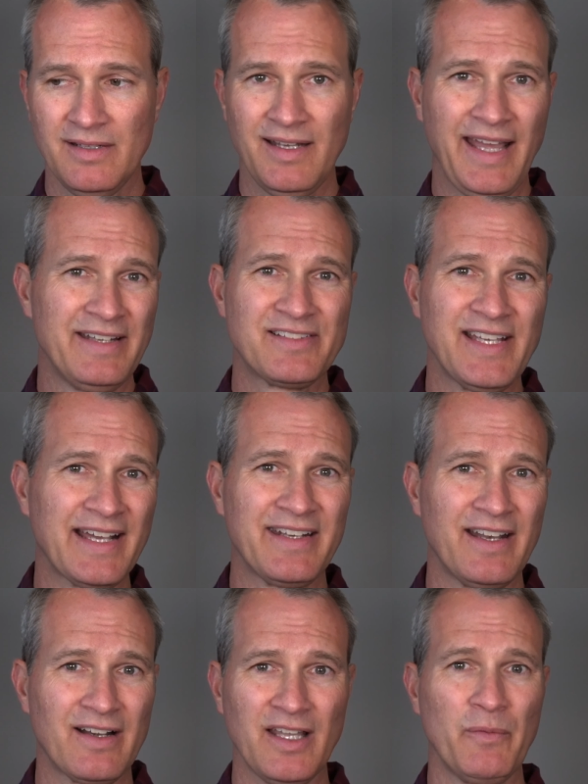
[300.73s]
And
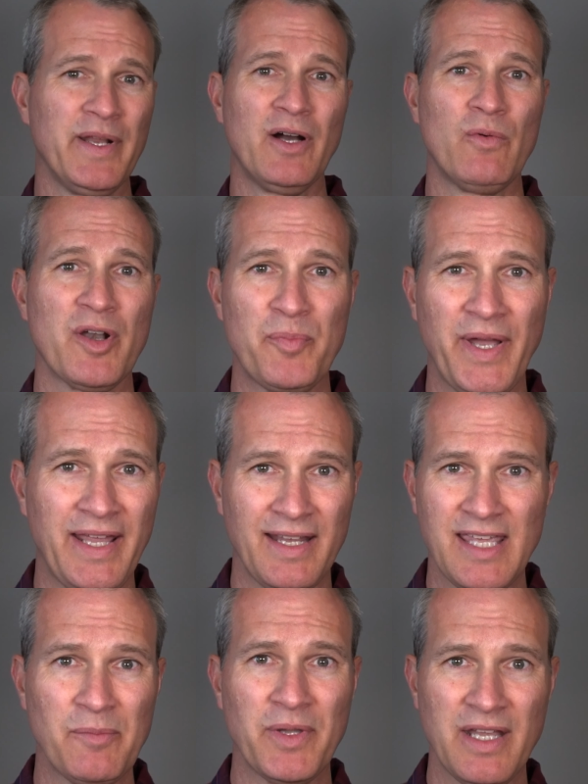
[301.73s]
secondarily, we don't want to pay to
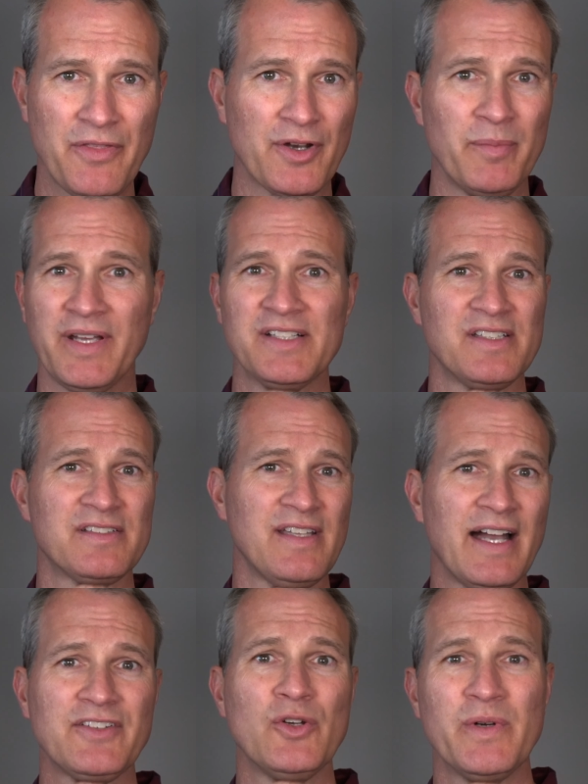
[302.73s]
keep it either because it's
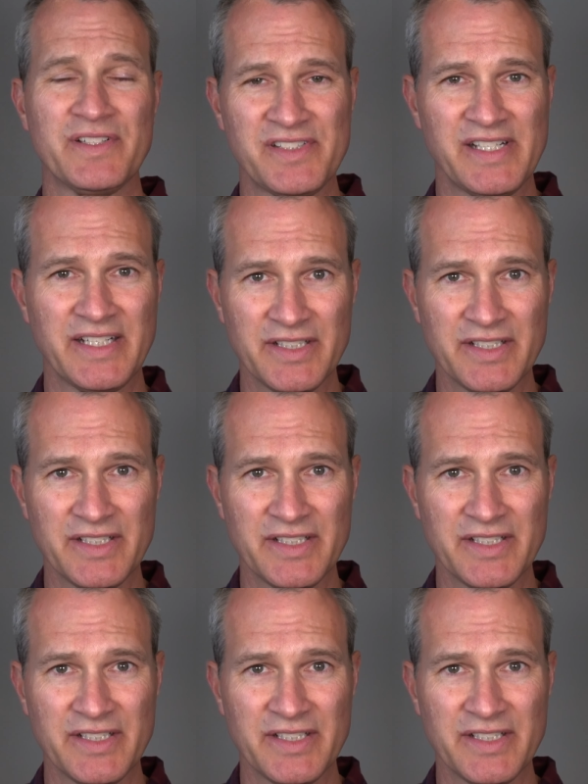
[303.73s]
not doing us any